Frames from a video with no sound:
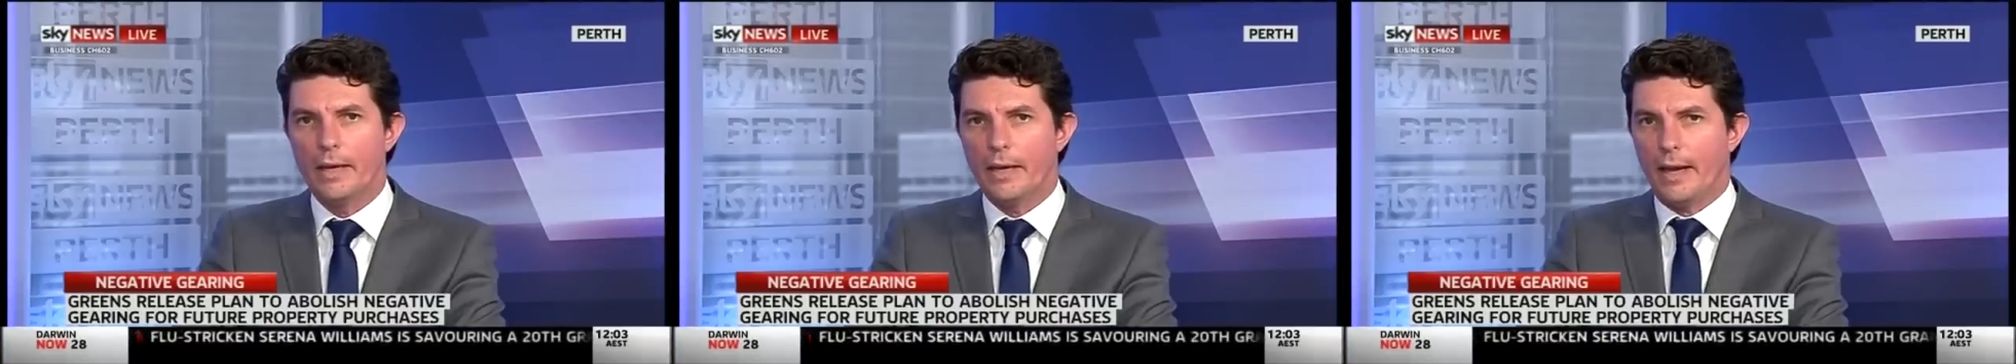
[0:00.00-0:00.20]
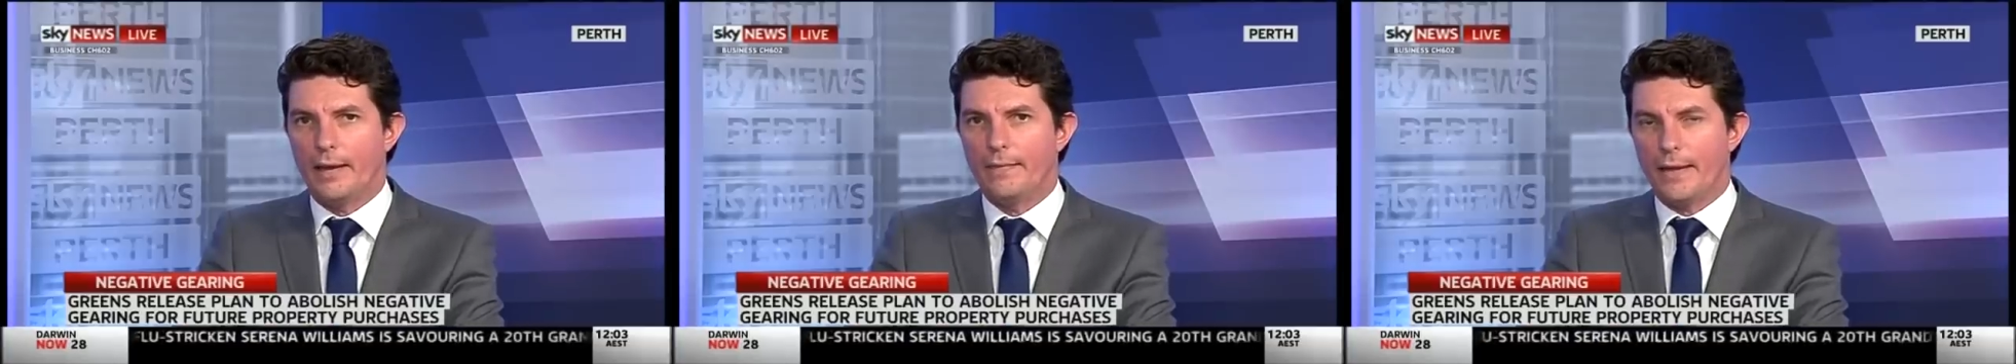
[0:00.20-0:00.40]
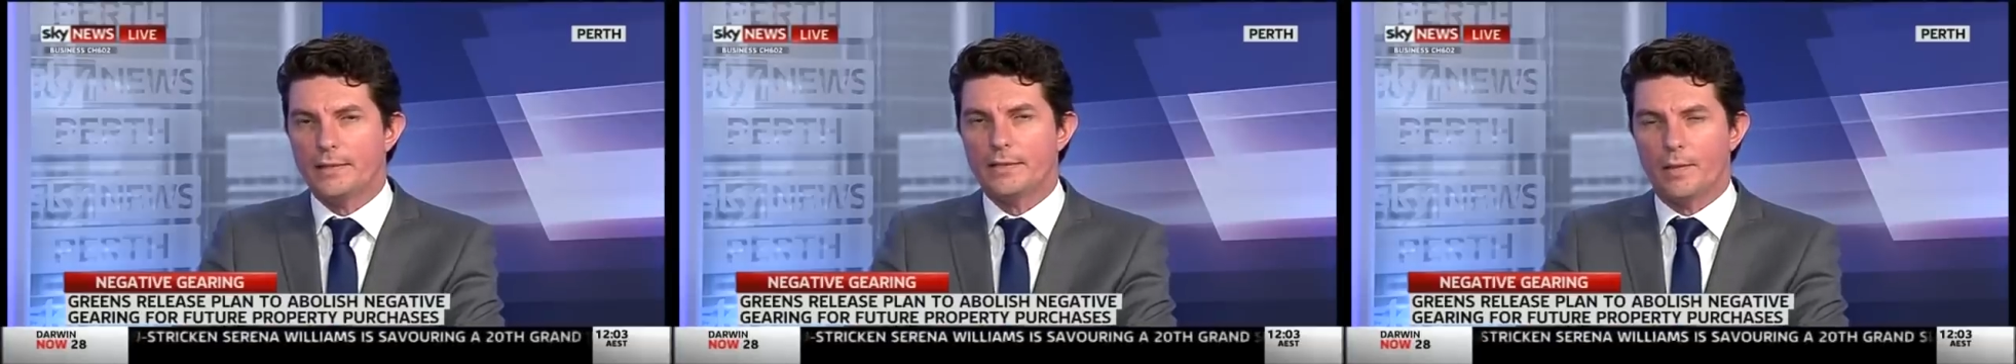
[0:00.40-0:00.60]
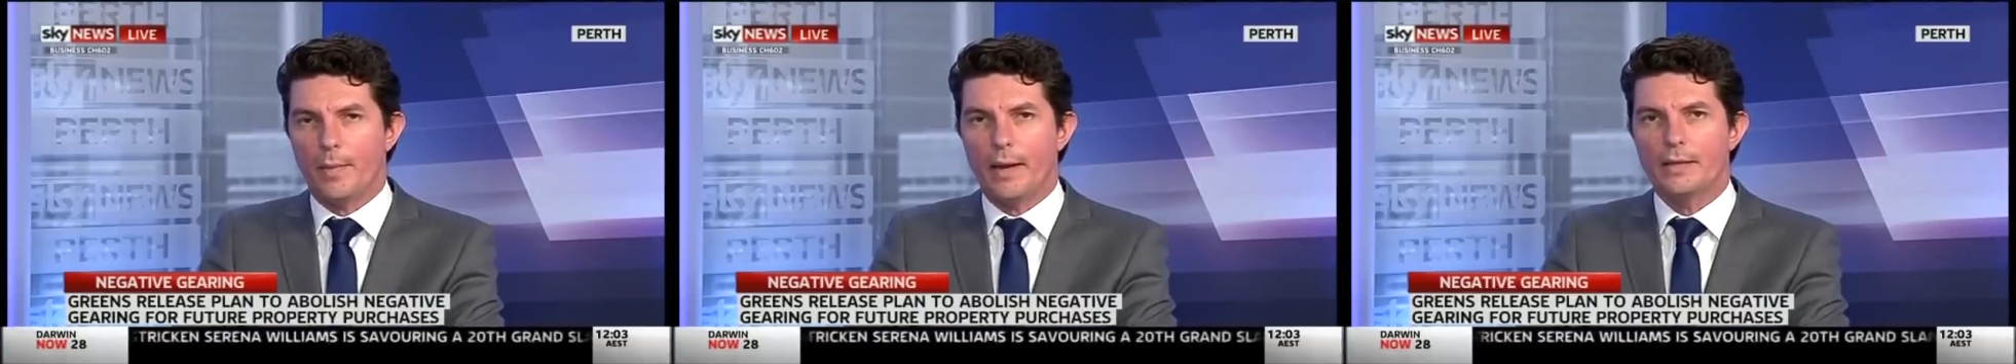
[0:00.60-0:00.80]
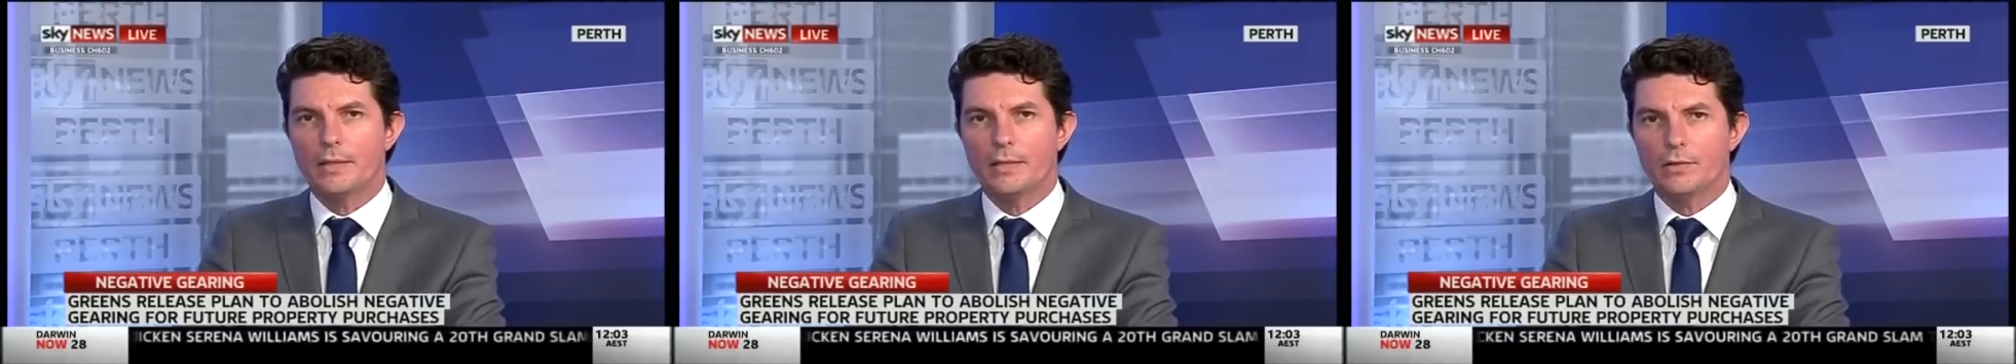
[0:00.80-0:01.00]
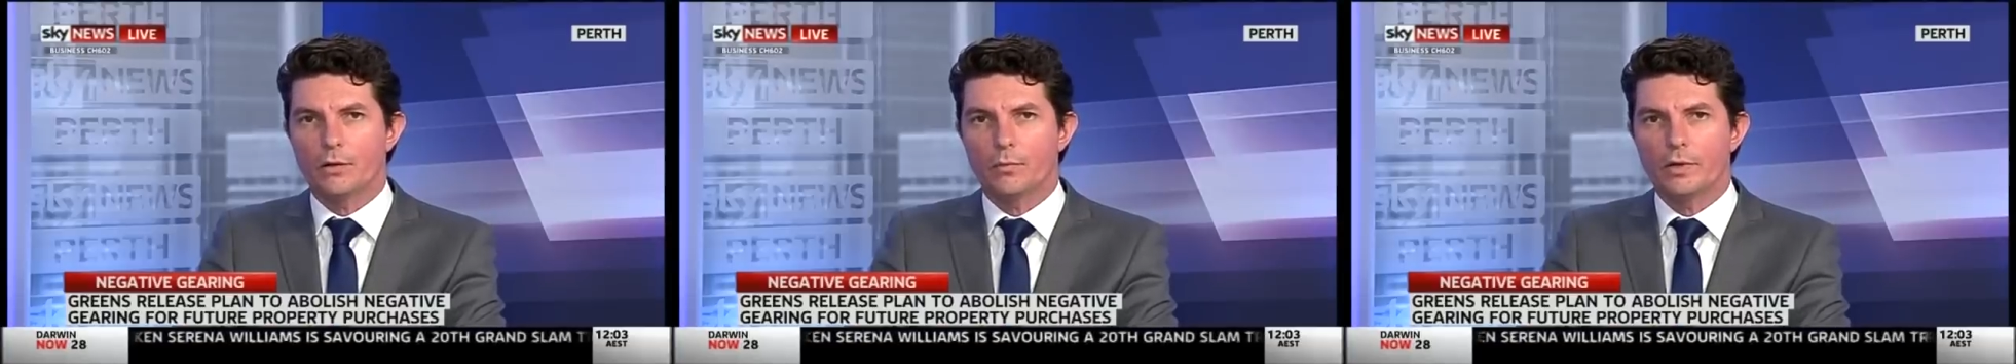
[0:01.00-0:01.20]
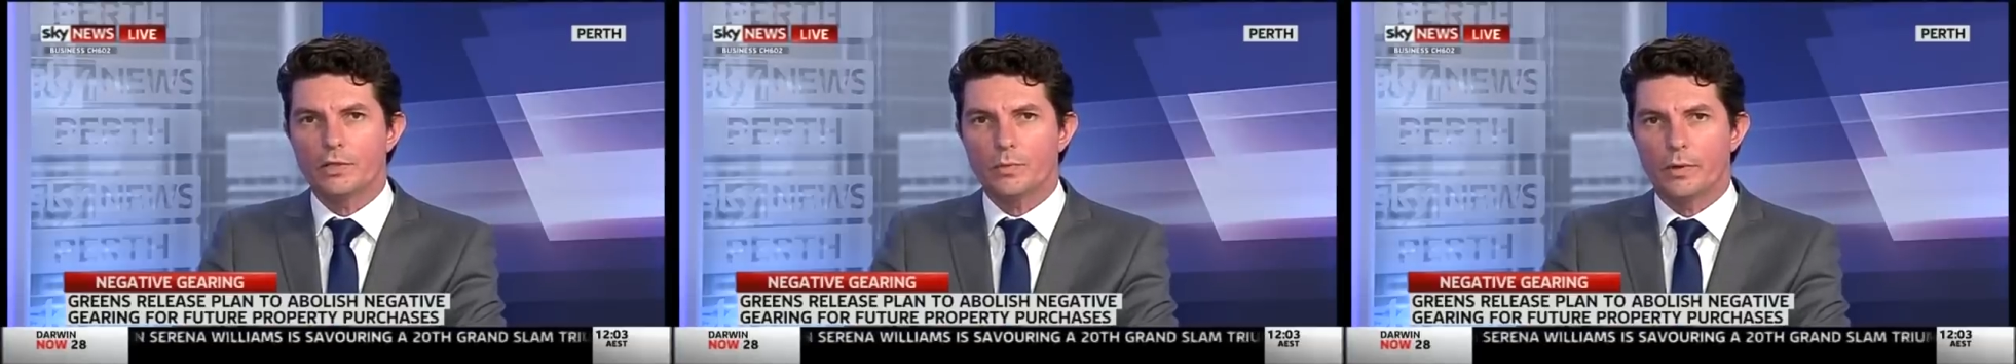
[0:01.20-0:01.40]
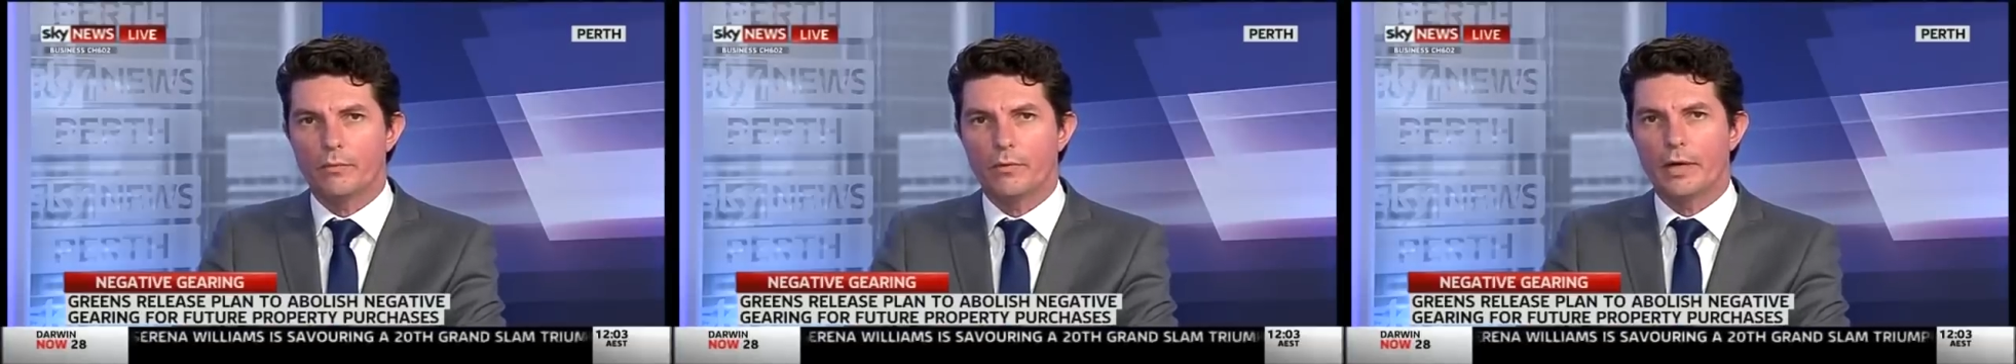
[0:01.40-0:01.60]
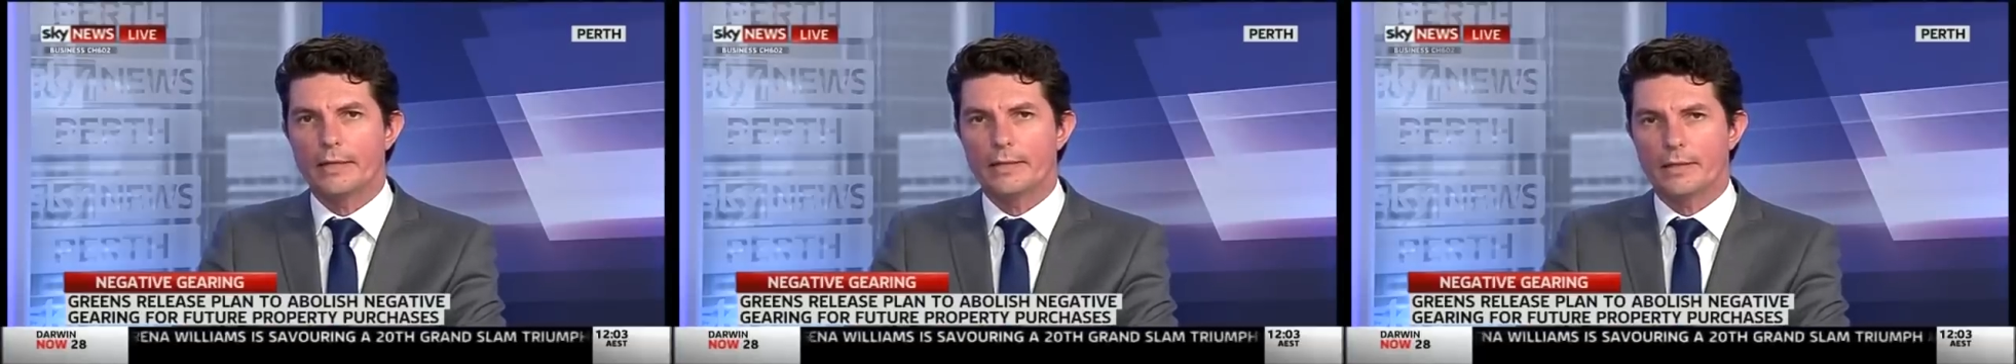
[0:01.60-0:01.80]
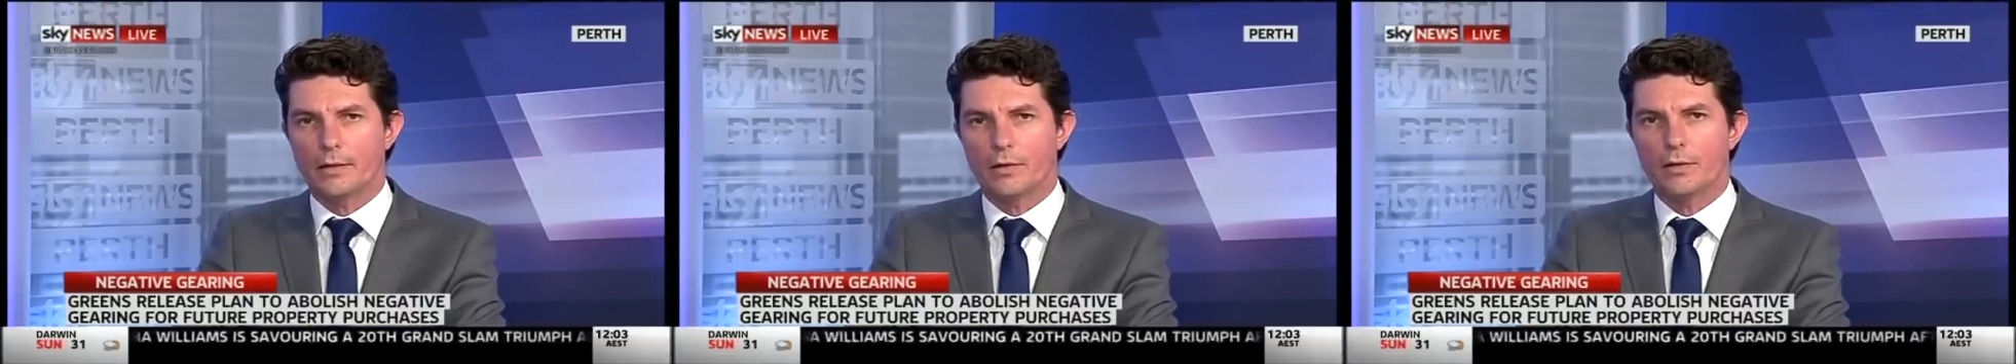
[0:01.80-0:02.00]
And that's the basis on which we
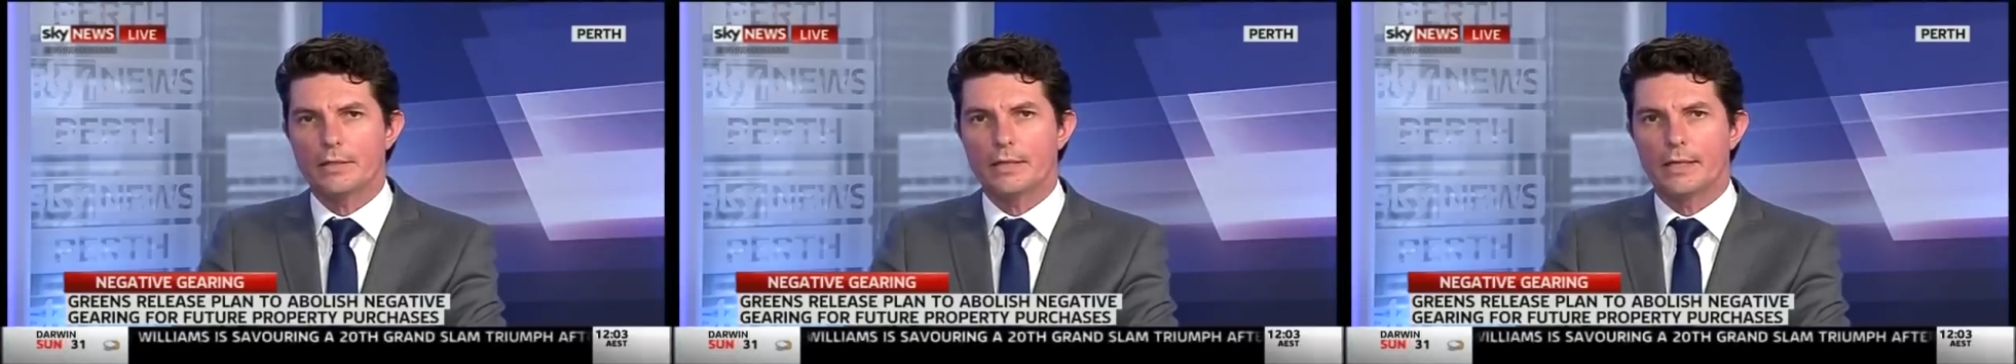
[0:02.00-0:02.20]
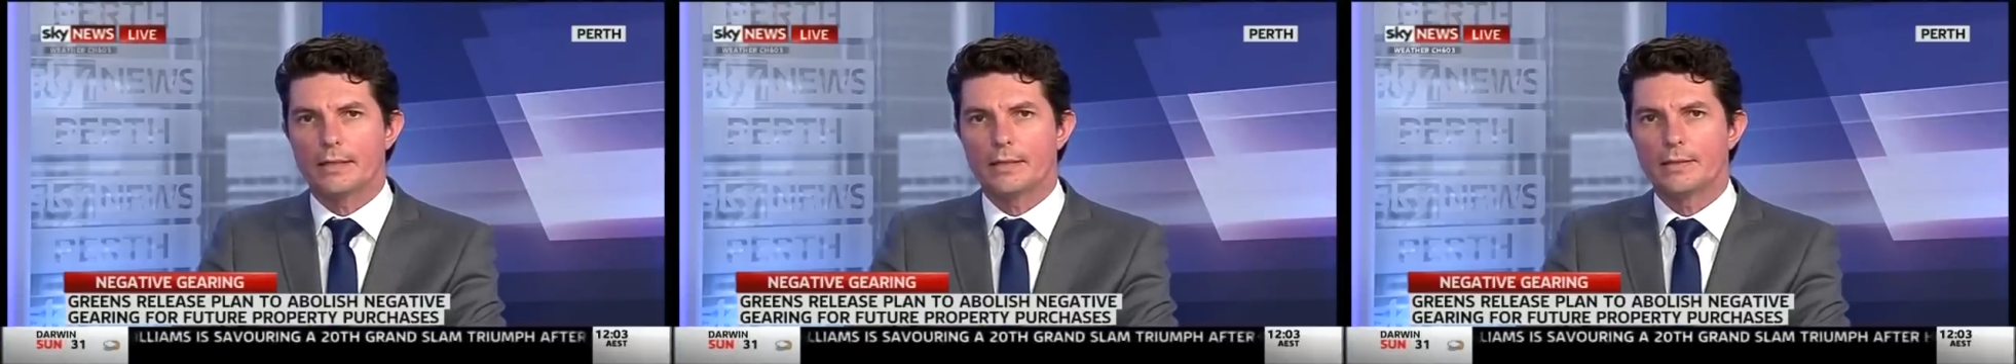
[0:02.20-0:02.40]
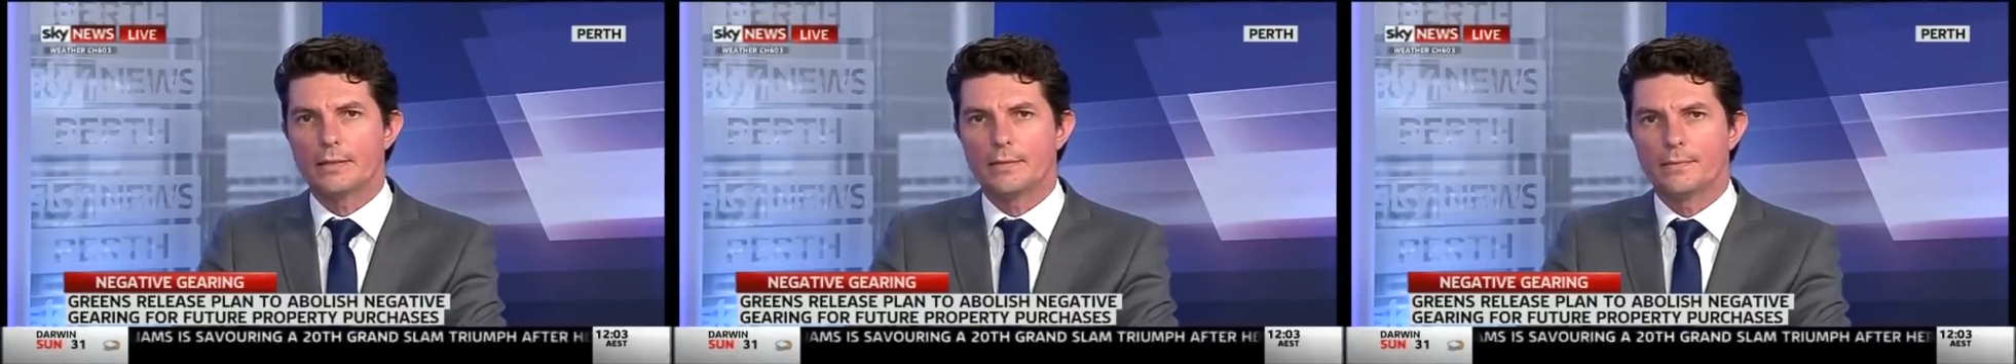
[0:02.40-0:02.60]
release the costings.